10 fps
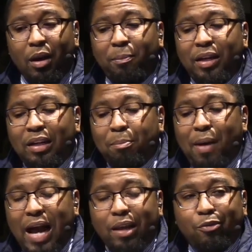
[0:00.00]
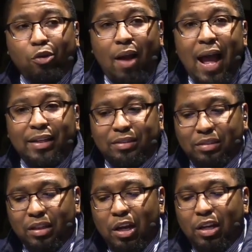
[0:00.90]
But in the body of
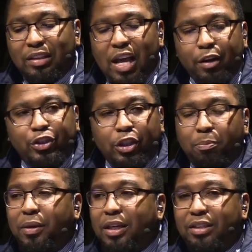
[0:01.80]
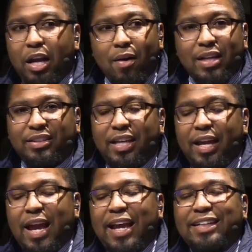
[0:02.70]
Christ, there should be, dare I
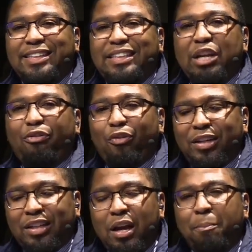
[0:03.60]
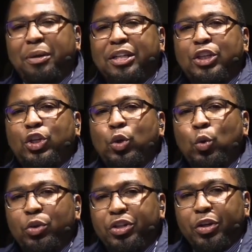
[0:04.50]
say, a different,
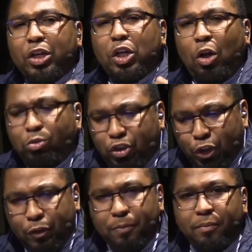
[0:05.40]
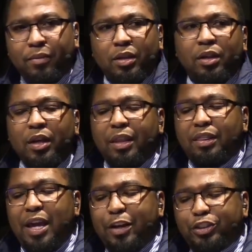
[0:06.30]
peculiar culture.
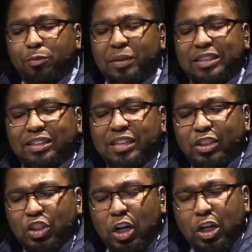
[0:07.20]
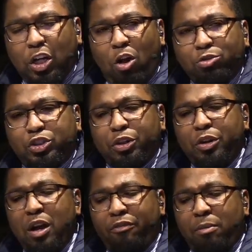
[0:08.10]
There should be such a culture
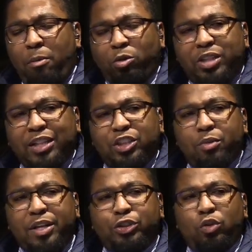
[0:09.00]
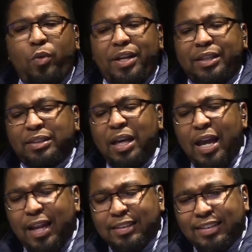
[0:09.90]
for multi-generational witness
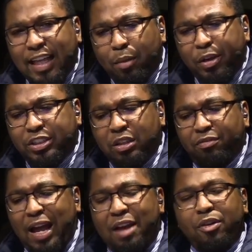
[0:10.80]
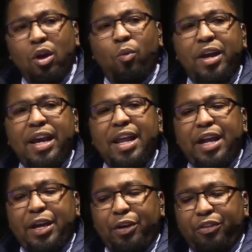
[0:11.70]
and the celebration of life where it
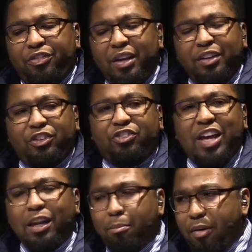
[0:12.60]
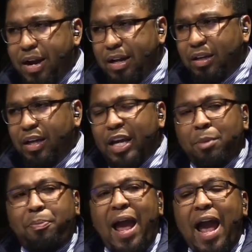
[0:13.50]
is celebrated
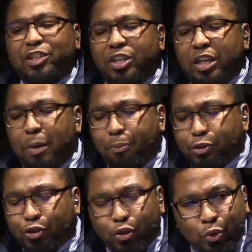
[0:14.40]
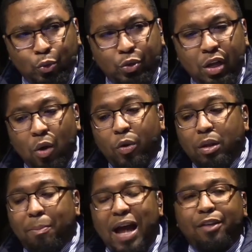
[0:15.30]
and passionately pursued, where
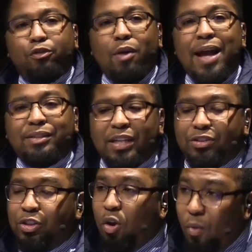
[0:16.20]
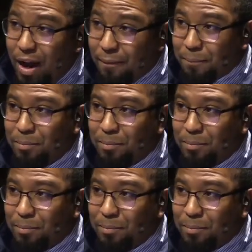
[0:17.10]
the body of Christ says, you know what?